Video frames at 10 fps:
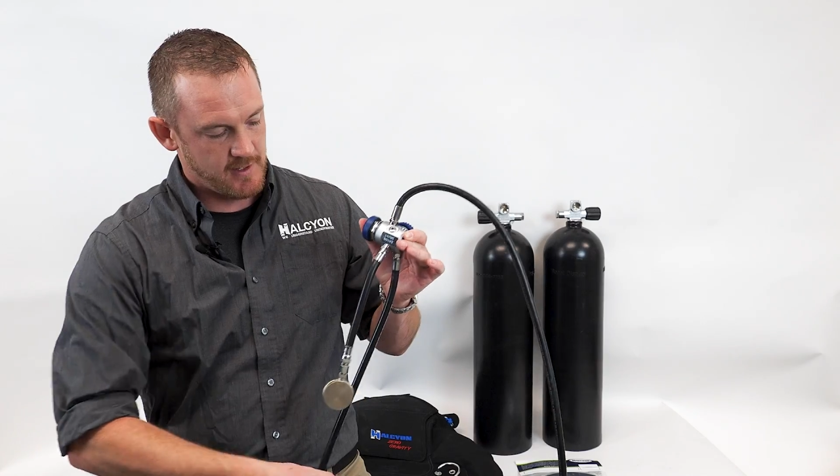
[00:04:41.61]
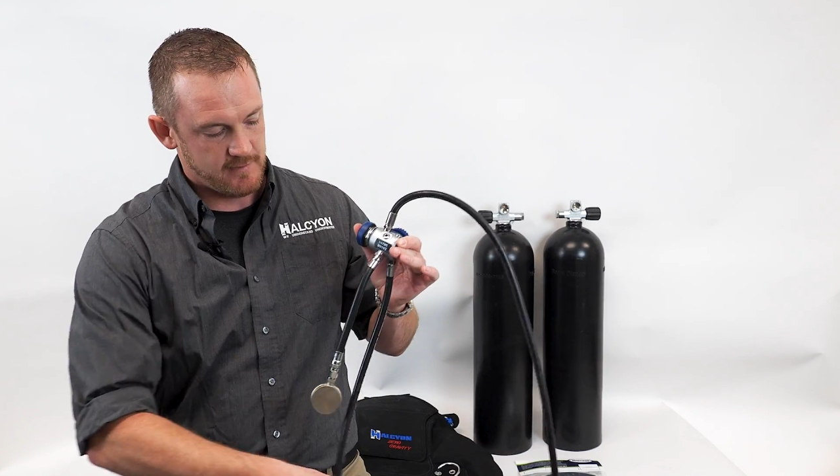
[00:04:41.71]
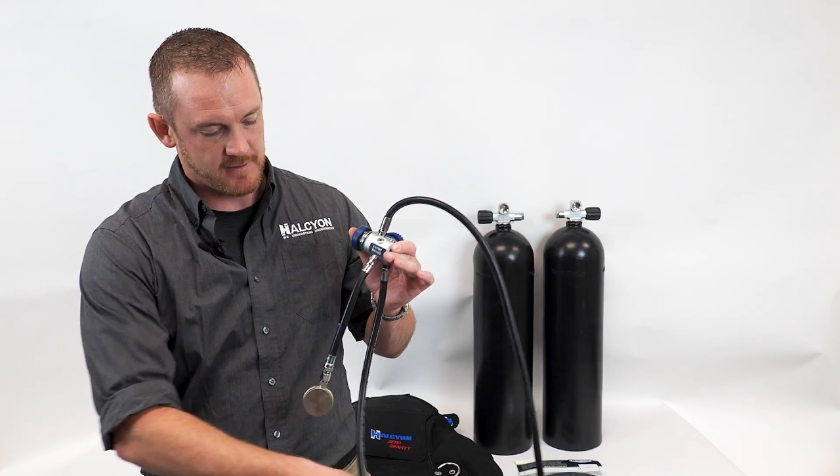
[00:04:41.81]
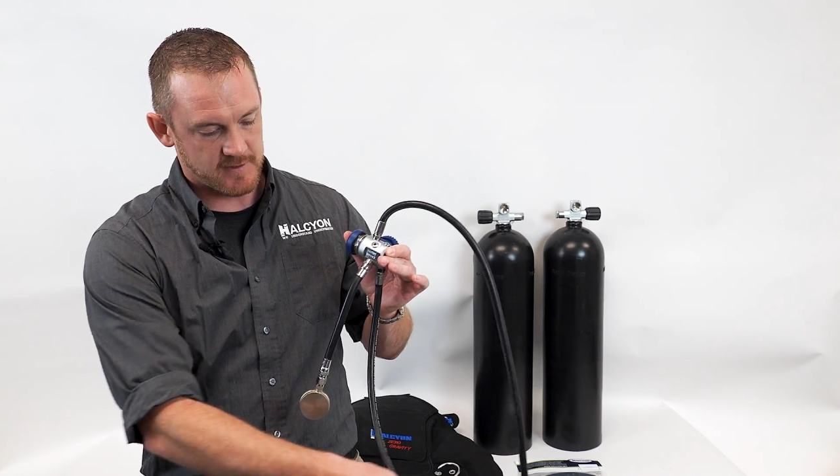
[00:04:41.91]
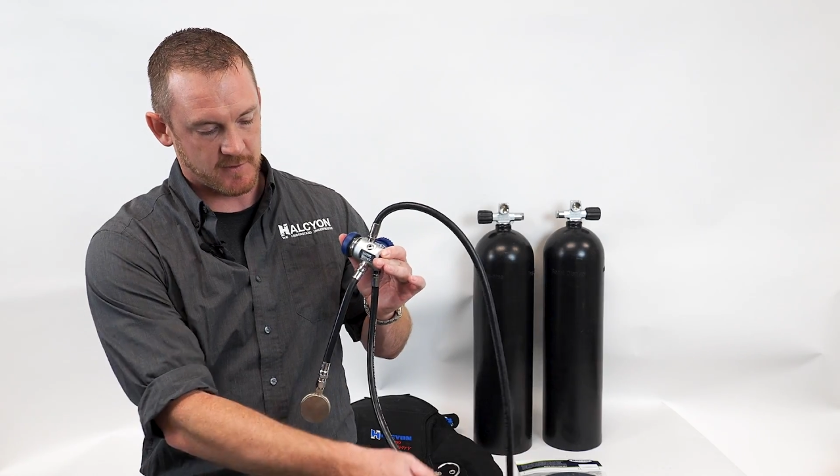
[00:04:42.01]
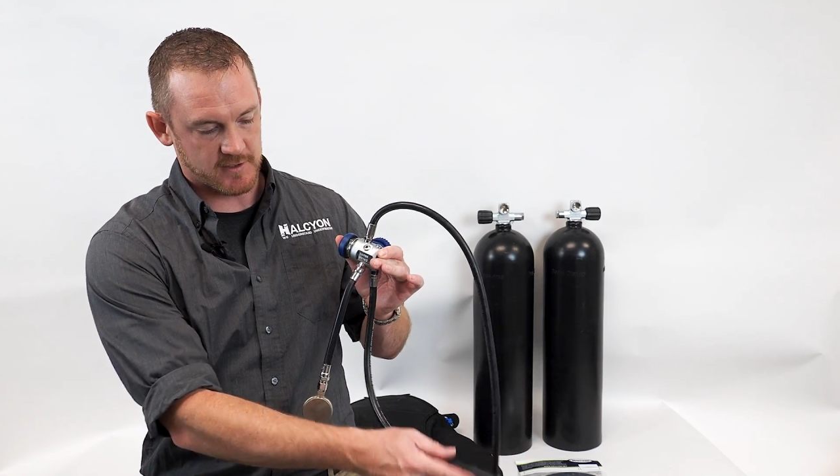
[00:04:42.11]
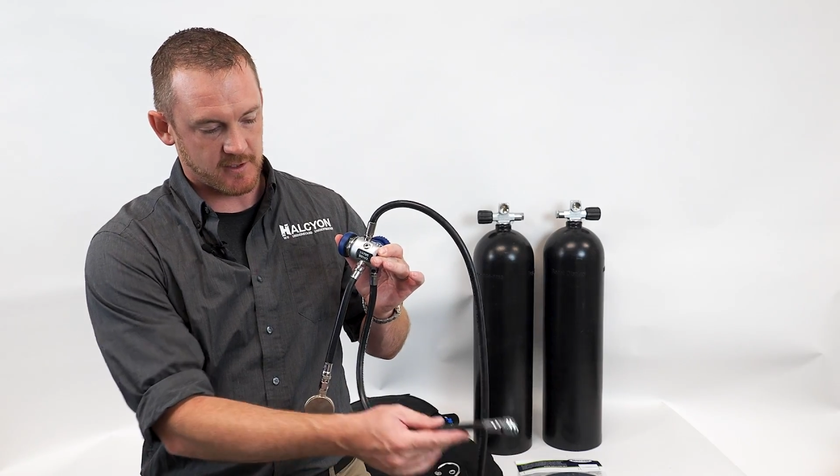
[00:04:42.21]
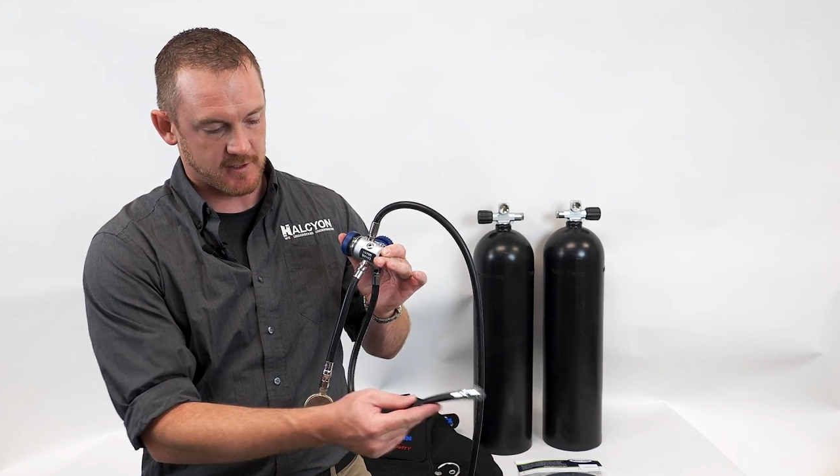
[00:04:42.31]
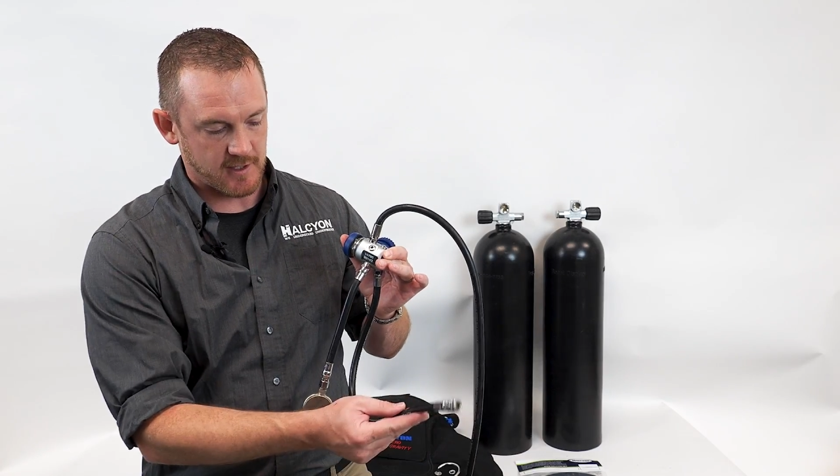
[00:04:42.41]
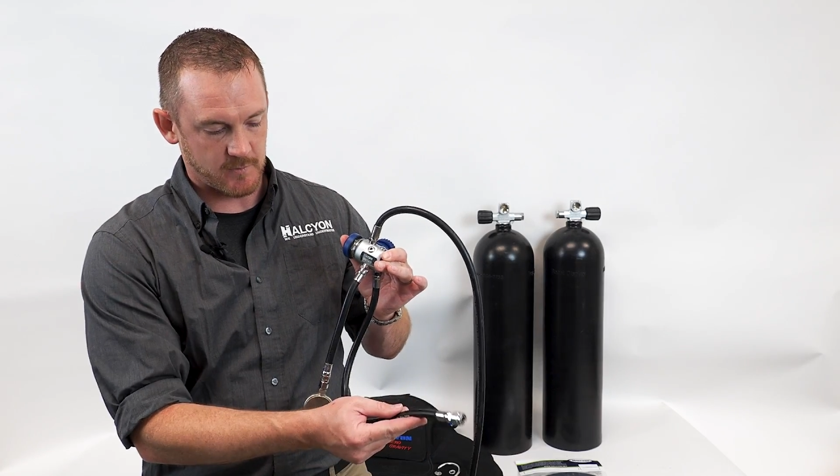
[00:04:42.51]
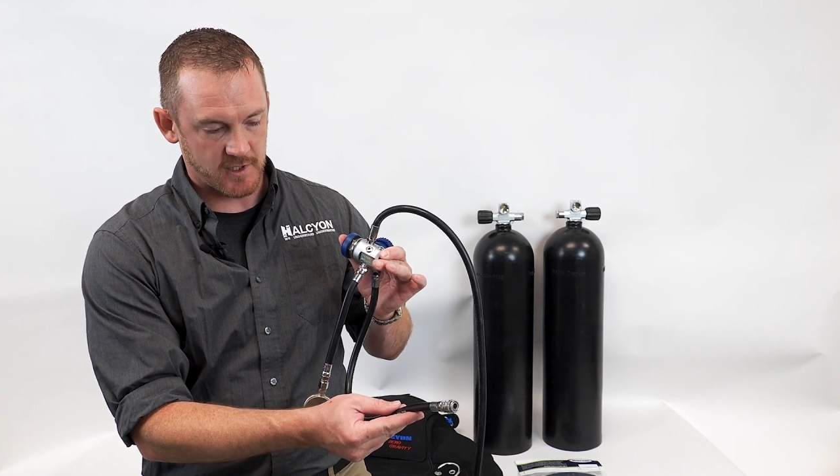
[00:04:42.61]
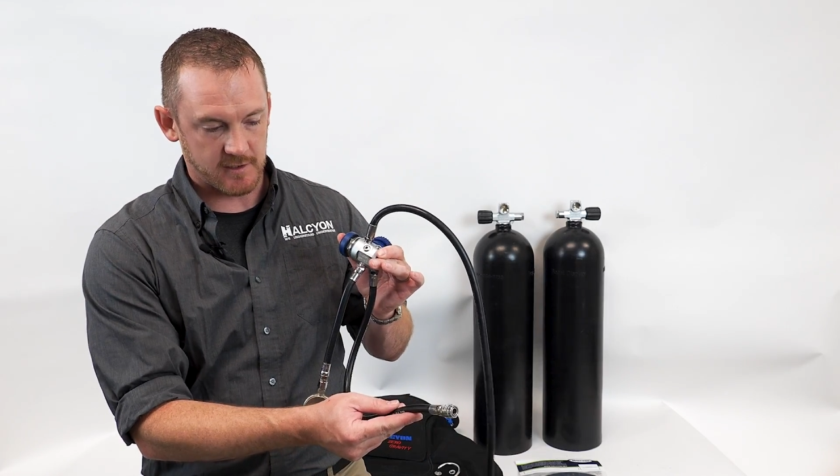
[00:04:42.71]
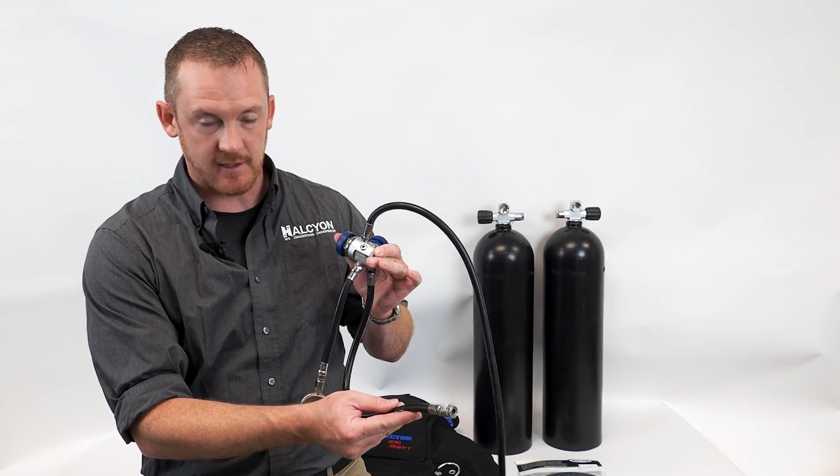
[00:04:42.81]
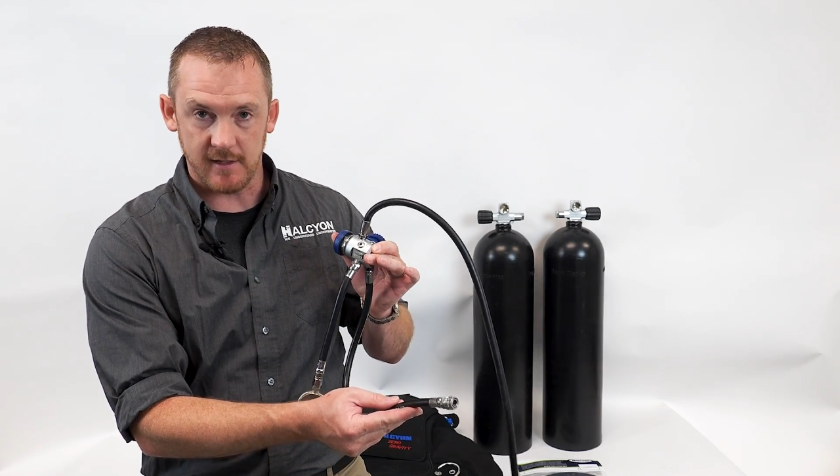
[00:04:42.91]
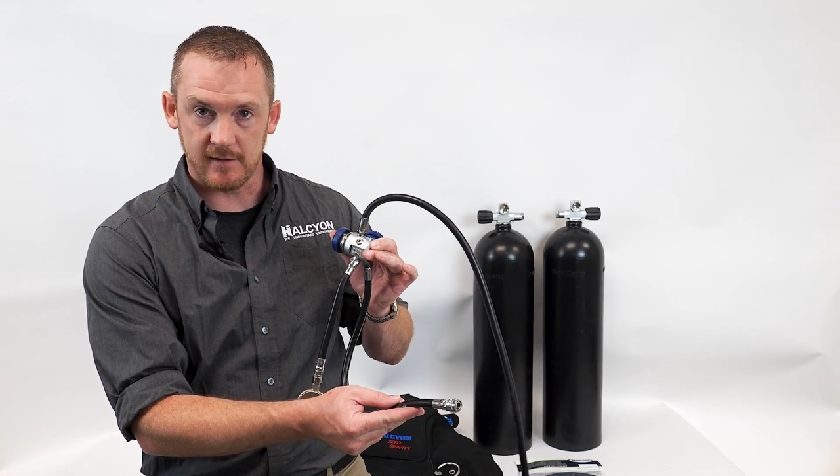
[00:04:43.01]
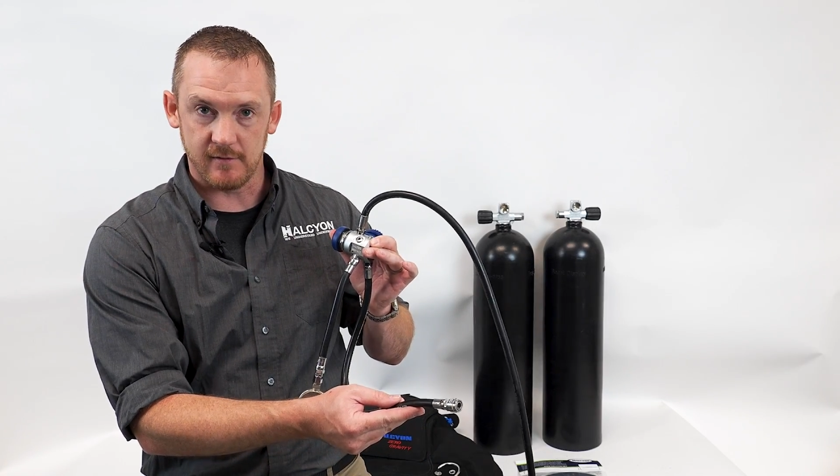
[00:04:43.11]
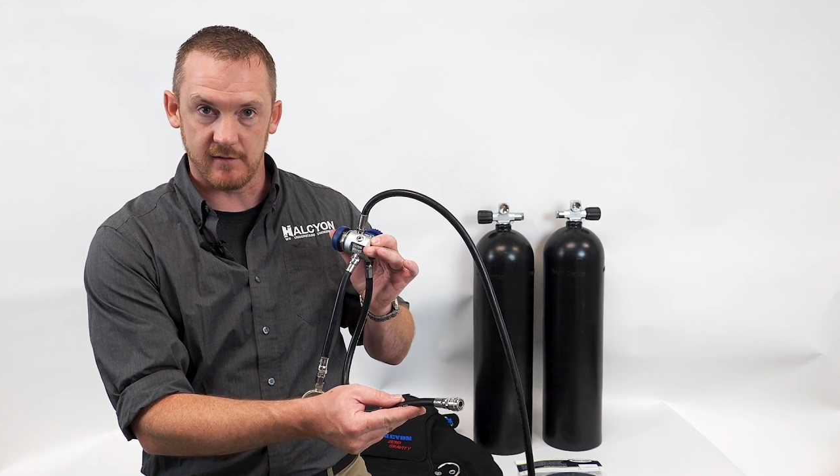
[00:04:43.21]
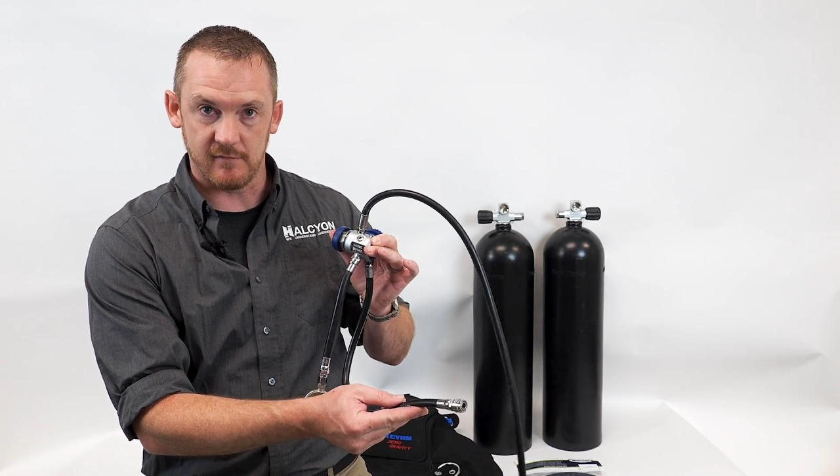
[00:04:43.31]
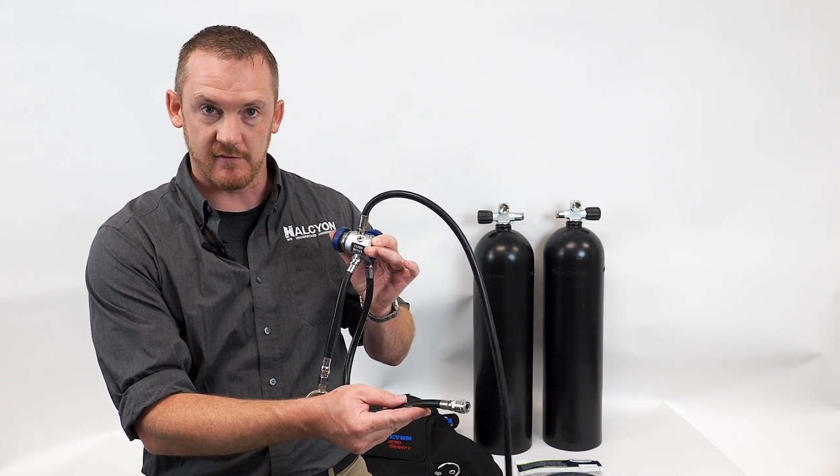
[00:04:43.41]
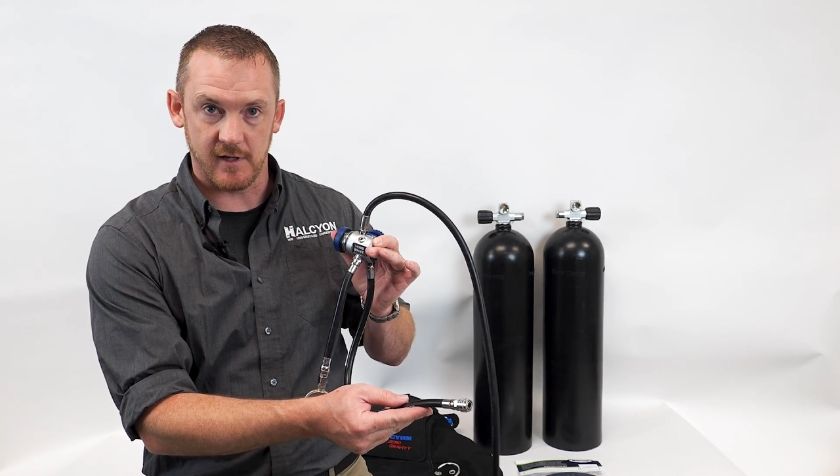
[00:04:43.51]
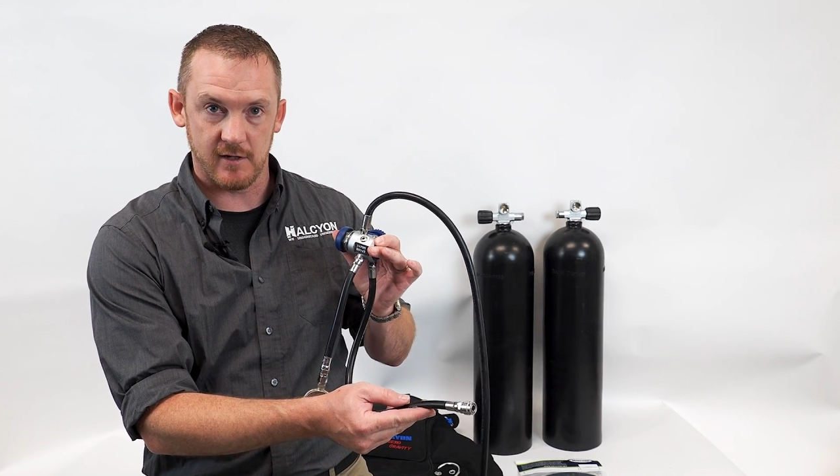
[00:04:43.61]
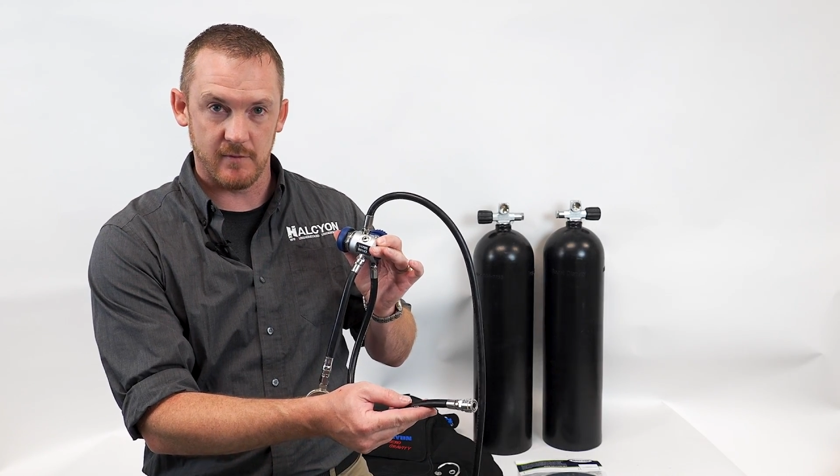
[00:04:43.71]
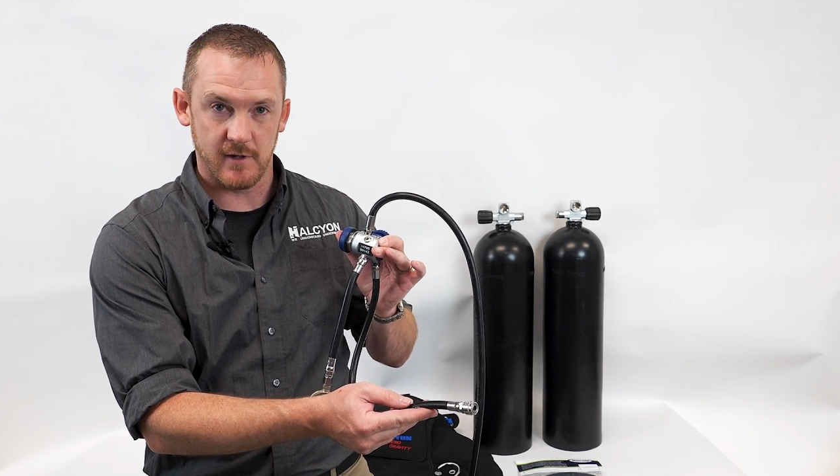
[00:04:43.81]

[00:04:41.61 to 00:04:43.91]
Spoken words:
This one's going to come in, connect to an inflator,